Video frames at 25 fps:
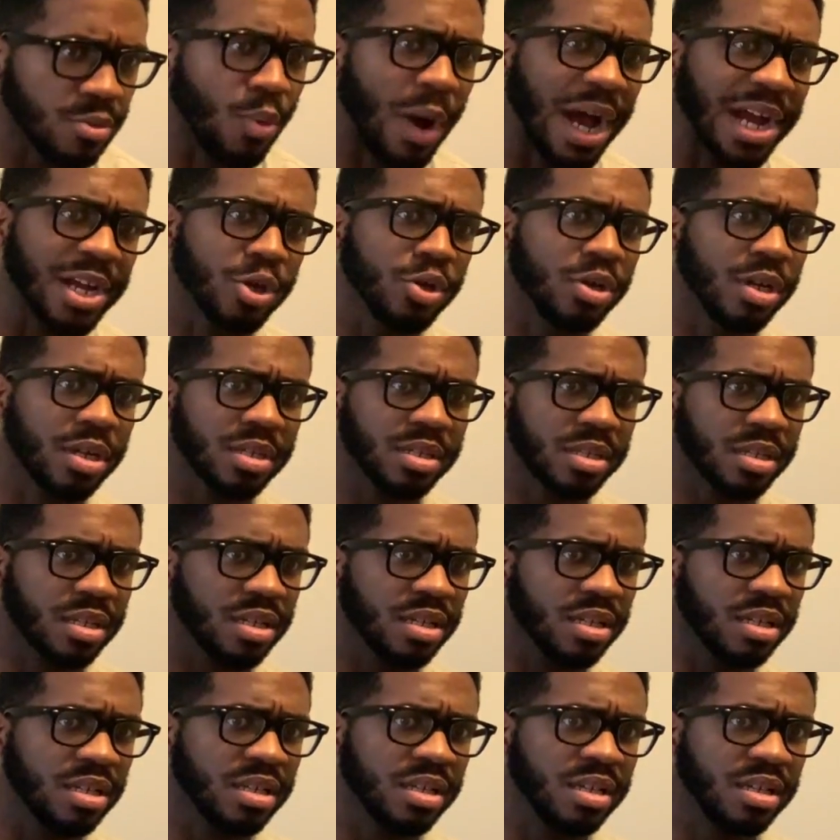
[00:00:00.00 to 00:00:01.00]
Why when you I got a
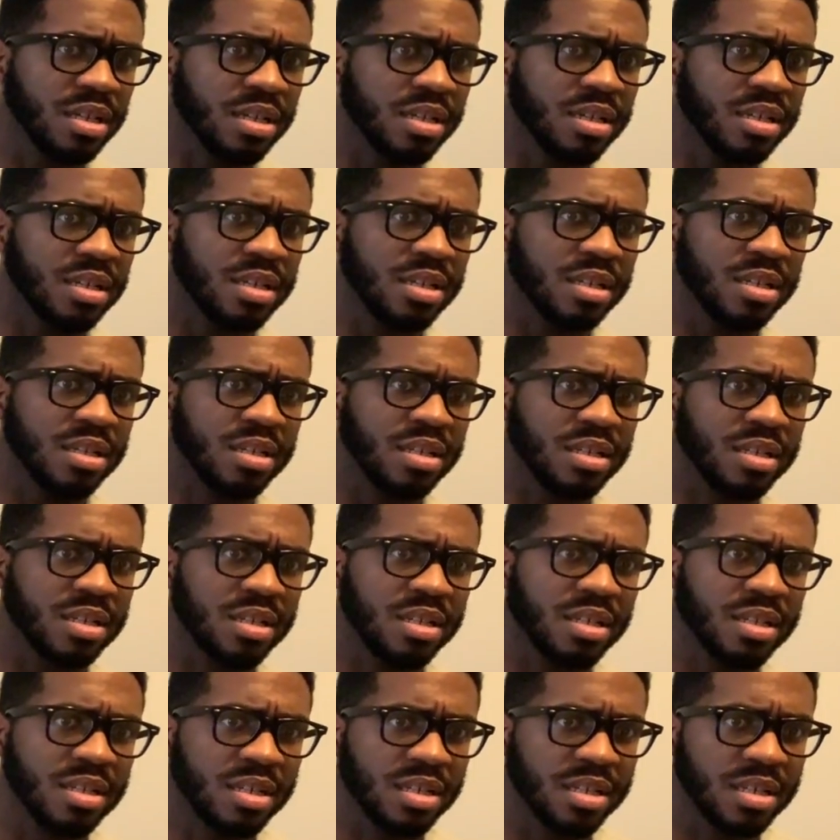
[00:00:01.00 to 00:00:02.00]
good look at her,
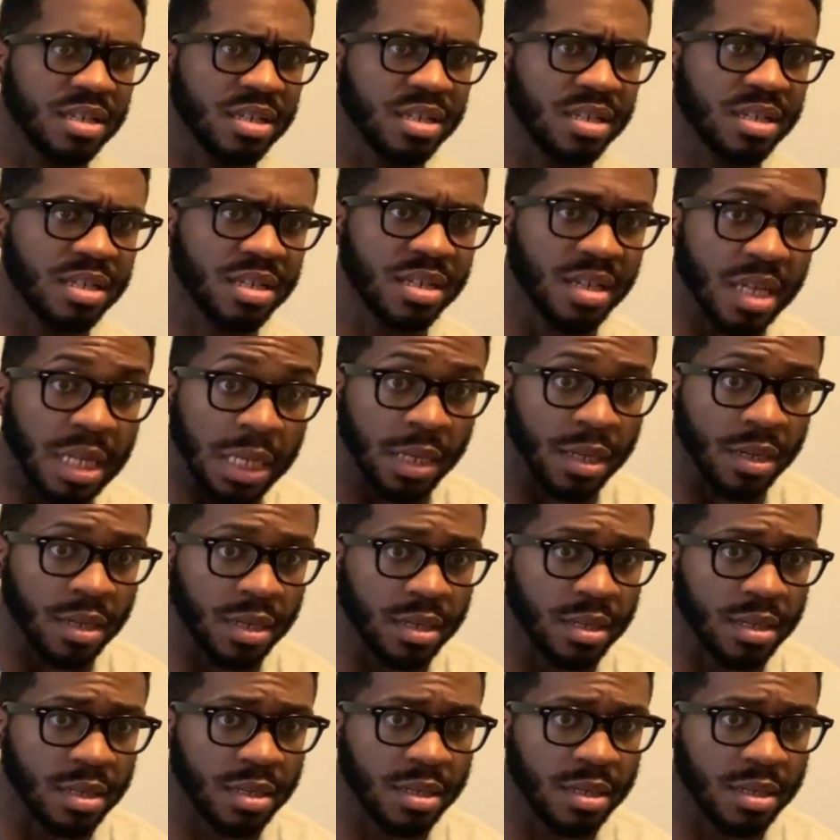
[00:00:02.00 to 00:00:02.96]
I was shaking.